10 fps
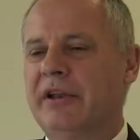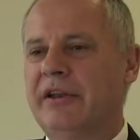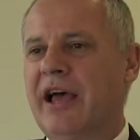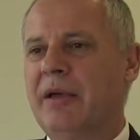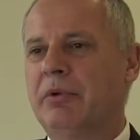been
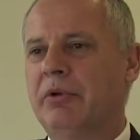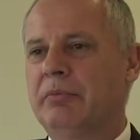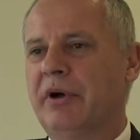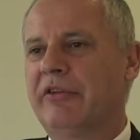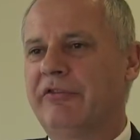
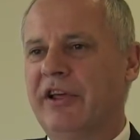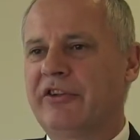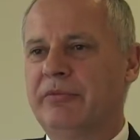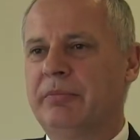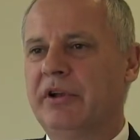enabled by the
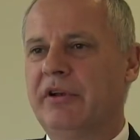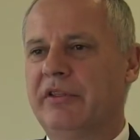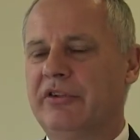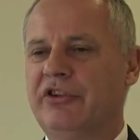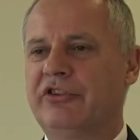flexibility
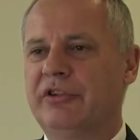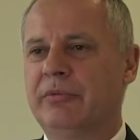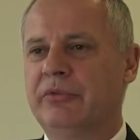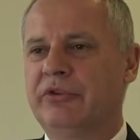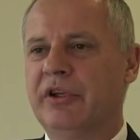of the
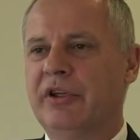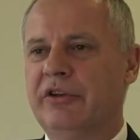systems